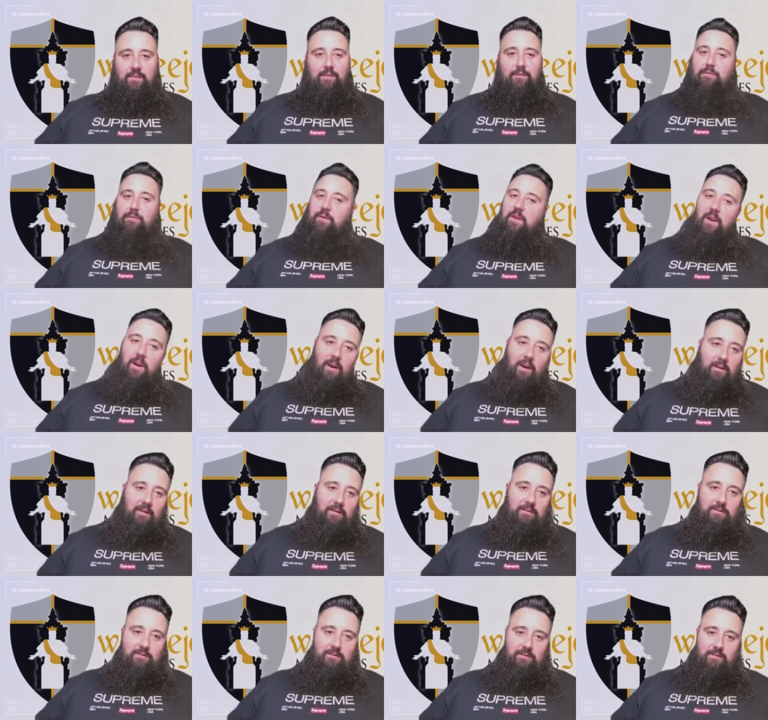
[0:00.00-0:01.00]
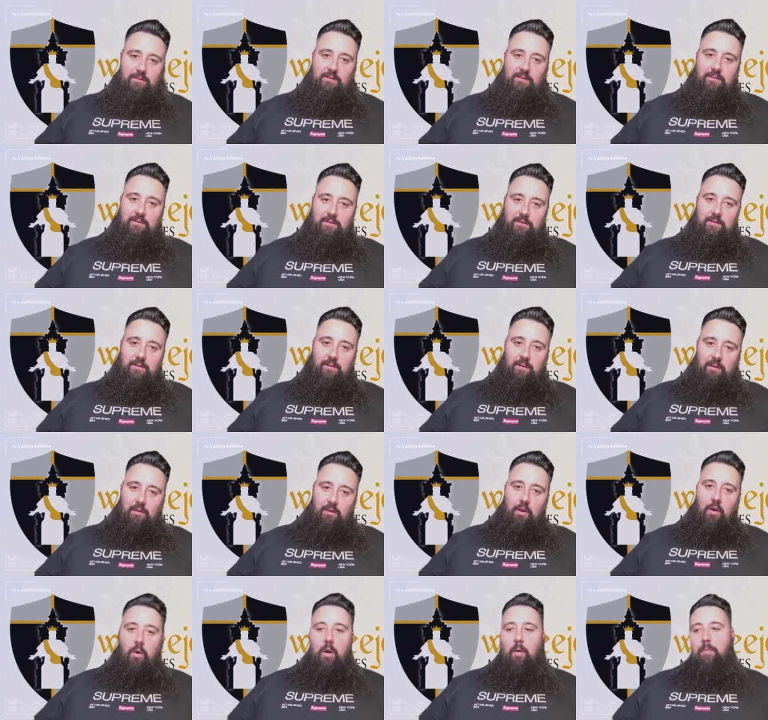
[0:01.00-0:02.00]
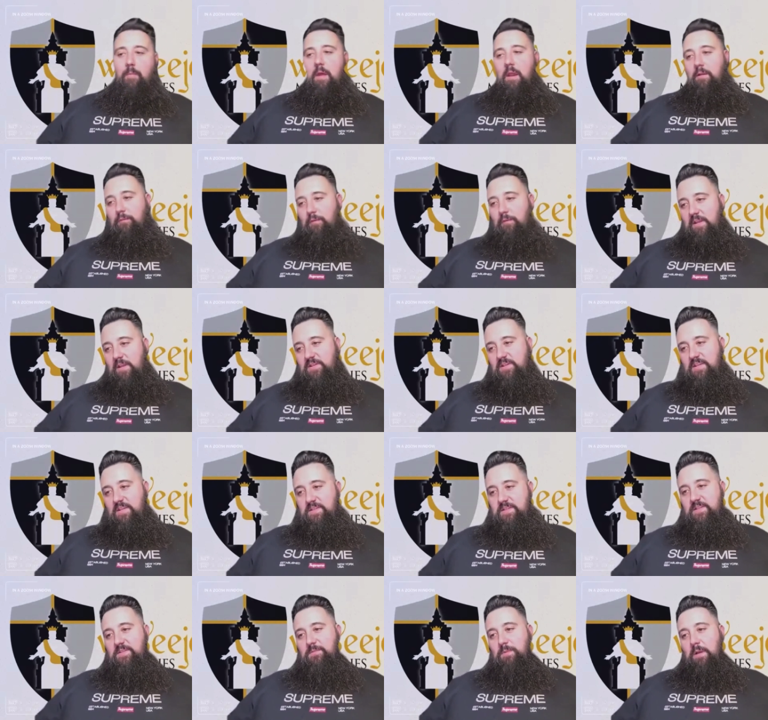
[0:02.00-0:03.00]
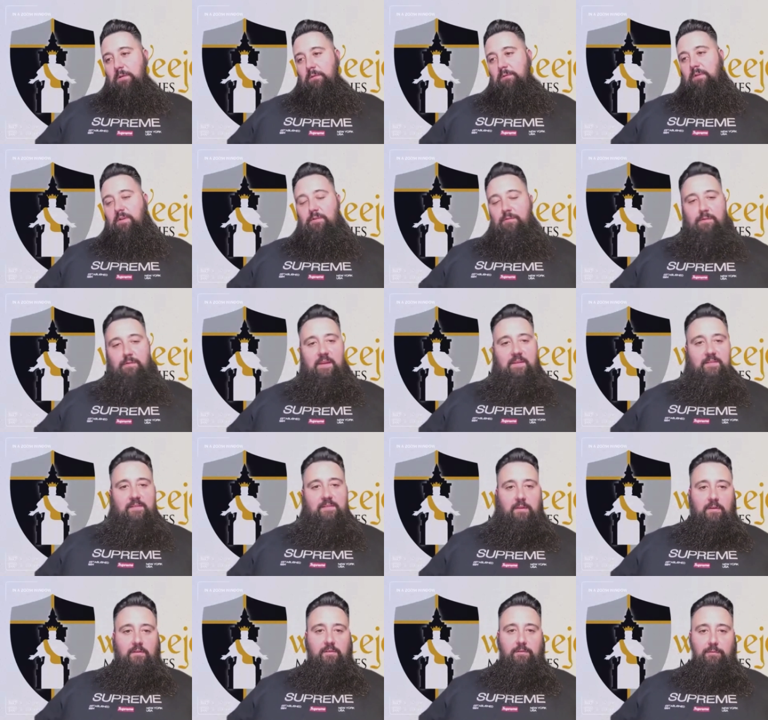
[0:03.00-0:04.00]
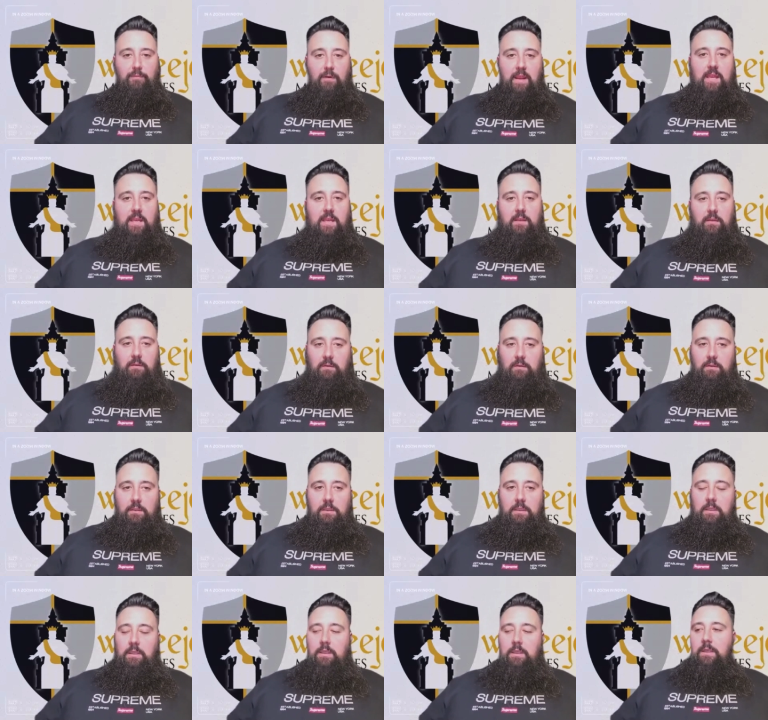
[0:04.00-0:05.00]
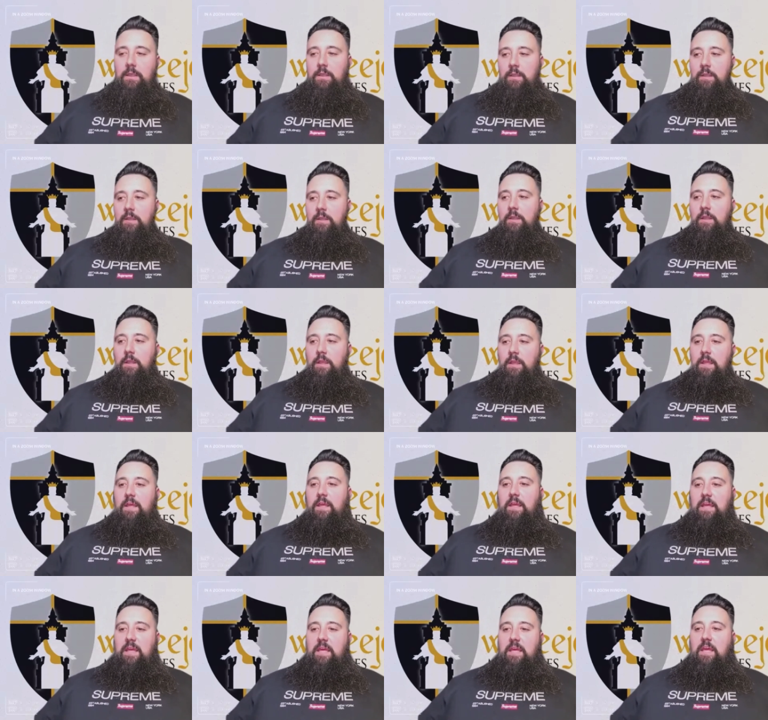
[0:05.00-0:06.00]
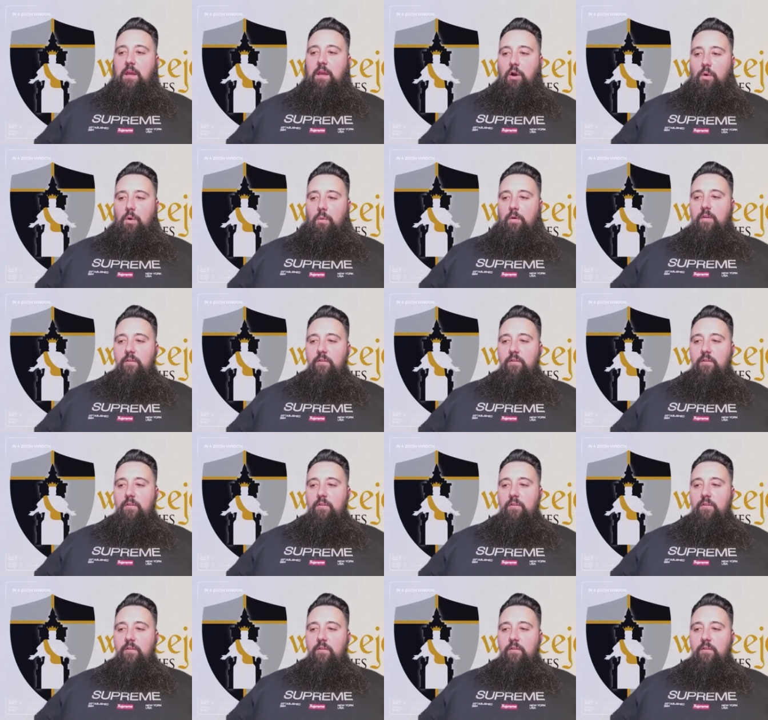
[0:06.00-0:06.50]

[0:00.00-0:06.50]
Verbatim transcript: fear. Oh, I'm not afraid, Jesus. Well, your face looks afraid. He always